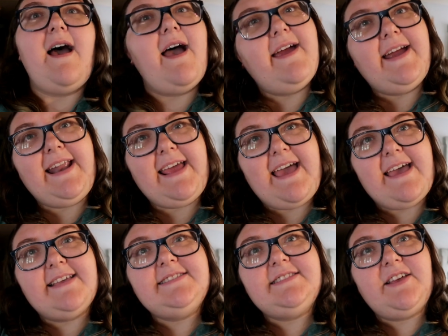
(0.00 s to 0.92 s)
Alrighty
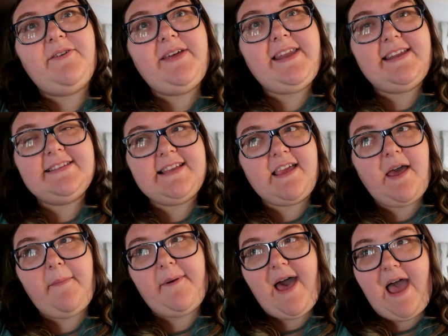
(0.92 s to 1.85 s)
guys, so it is a
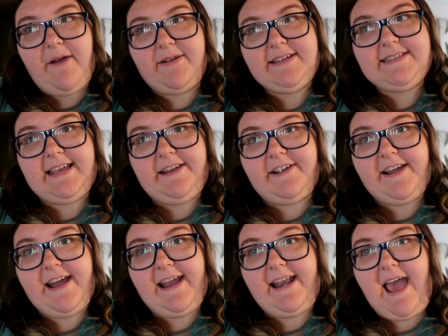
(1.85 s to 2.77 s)
couple hours later
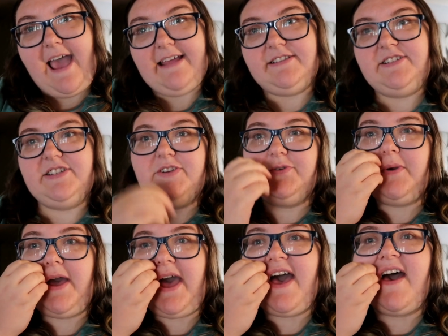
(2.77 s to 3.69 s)
and I do
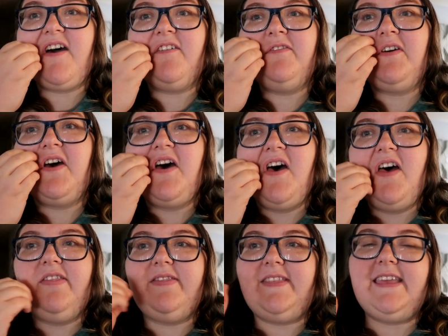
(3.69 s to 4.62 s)
have
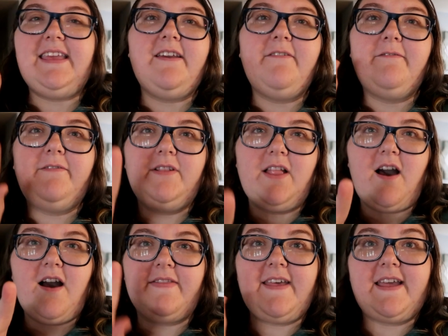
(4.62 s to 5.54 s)
the
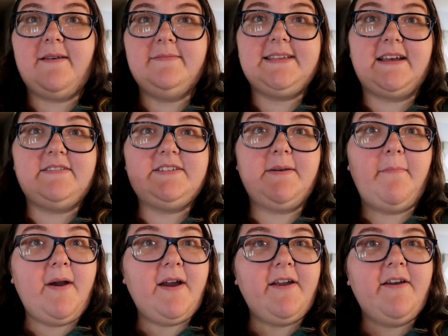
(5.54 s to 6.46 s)
vlog that comes out
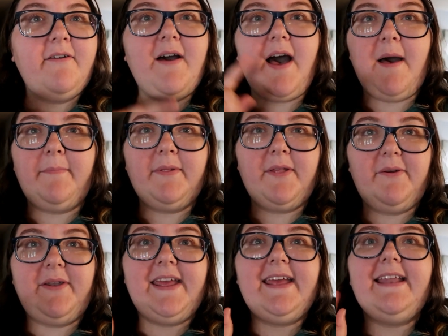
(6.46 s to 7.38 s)
tomorrow
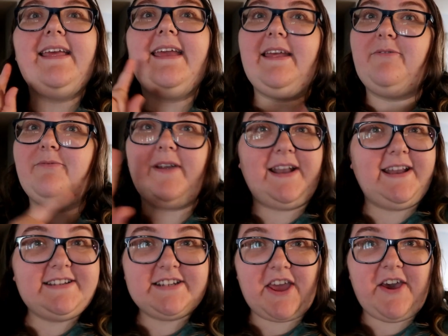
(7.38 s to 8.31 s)
uploaded and ready
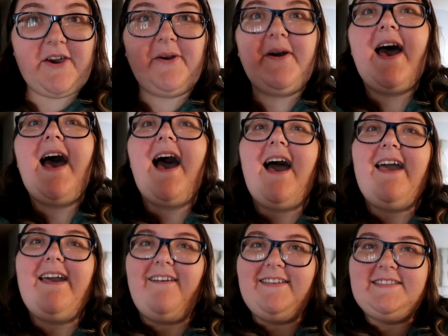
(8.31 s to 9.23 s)
to go.
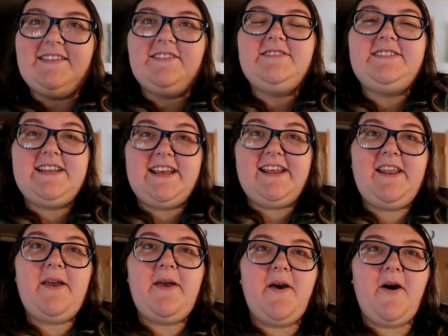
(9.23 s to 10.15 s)
I also
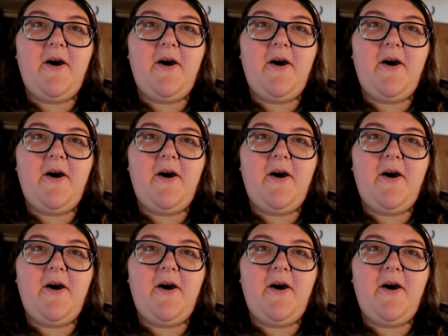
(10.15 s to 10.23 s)
did